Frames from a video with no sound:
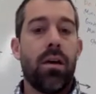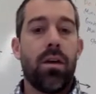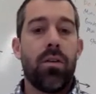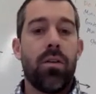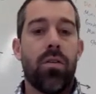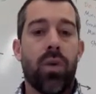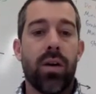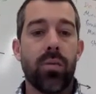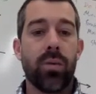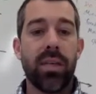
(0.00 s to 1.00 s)
So I don't
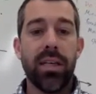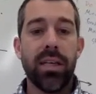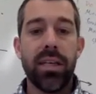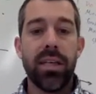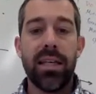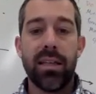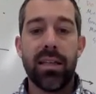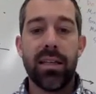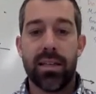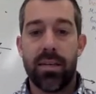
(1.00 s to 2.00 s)
really need
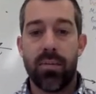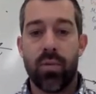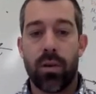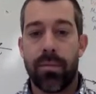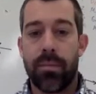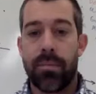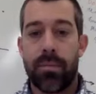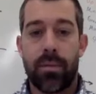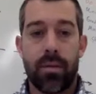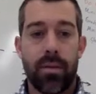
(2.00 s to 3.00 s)
this anymore.
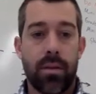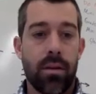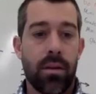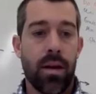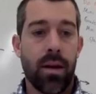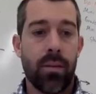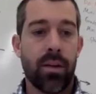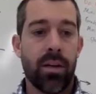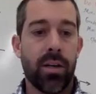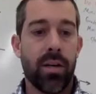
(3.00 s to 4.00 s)
I'm going to
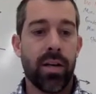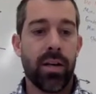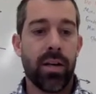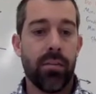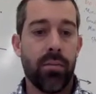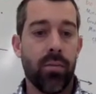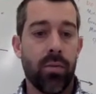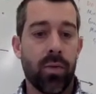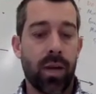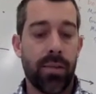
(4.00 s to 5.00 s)
go ahead and
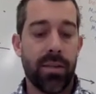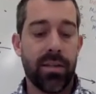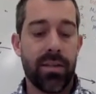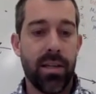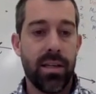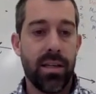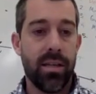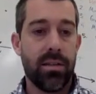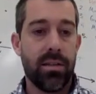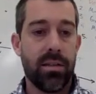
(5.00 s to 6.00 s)
grab these
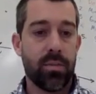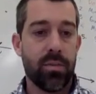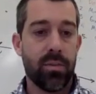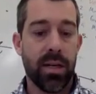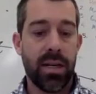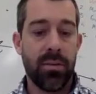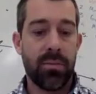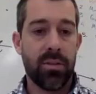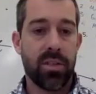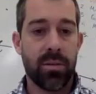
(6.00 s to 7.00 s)
things, just move them up
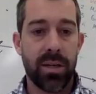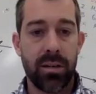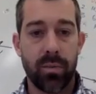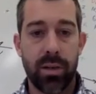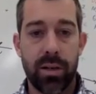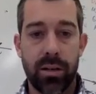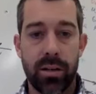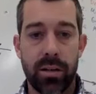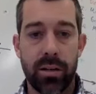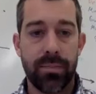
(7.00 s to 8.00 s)
just to make it look prettier.
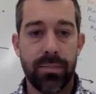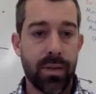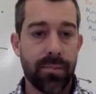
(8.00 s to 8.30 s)
Okay.